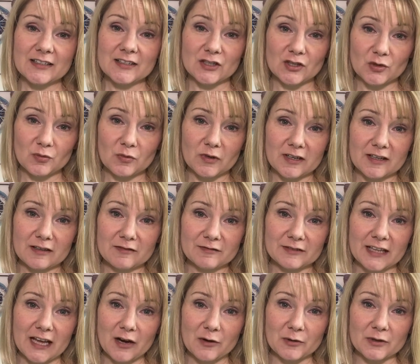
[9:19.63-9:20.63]
do one of the
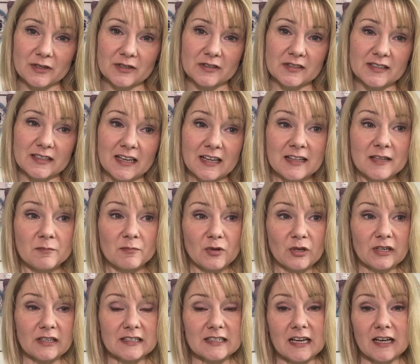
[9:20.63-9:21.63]
flowers and then
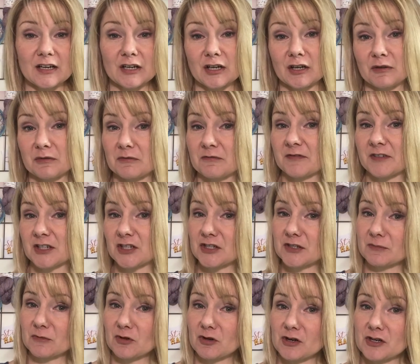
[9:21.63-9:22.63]
put it down and go finish
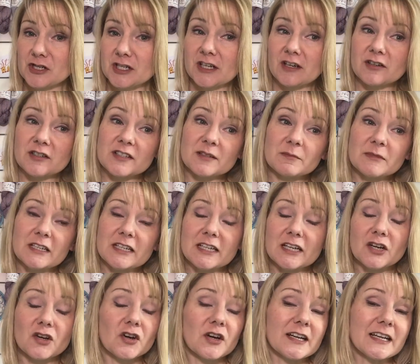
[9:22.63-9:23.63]
some crochet or some
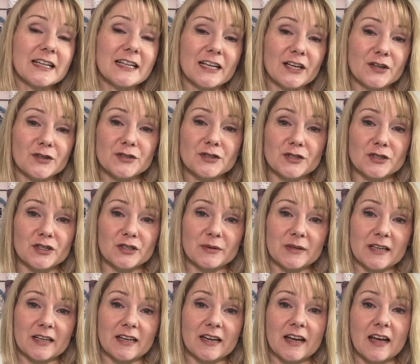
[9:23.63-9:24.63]
knitting or anything else you're
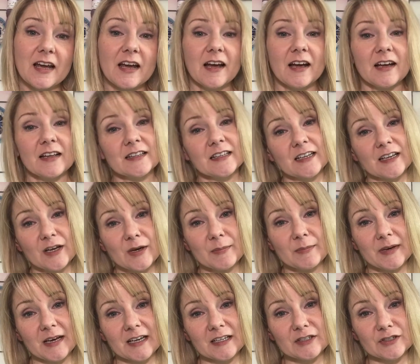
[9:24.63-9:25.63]
doing, and then come
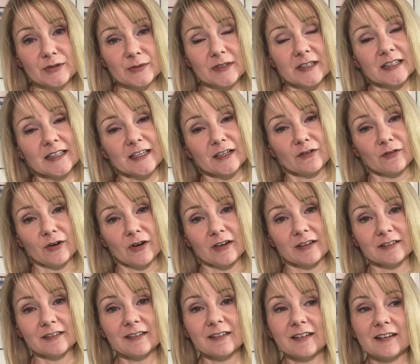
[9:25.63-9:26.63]
back to it later
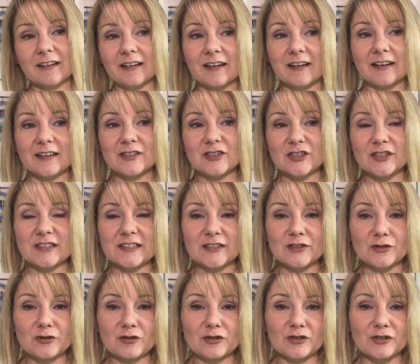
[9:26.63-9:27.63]
on, just to
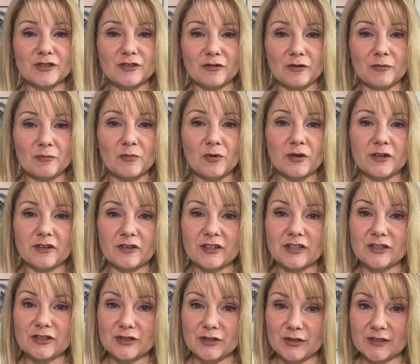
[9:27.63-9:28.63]
introduce you to embroidery
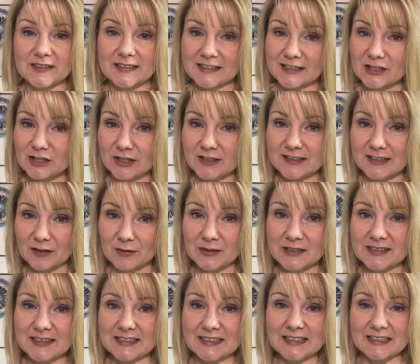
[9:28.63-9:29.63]
so you can see just how
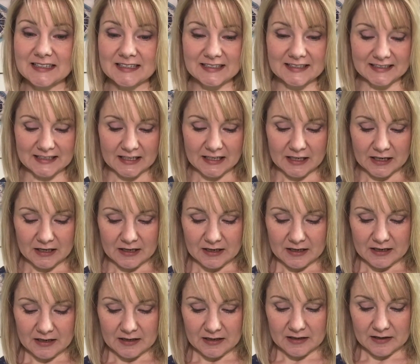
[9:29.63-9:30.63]
easy it is.
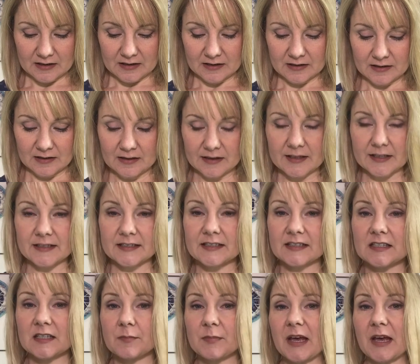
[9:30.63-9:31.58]
This is the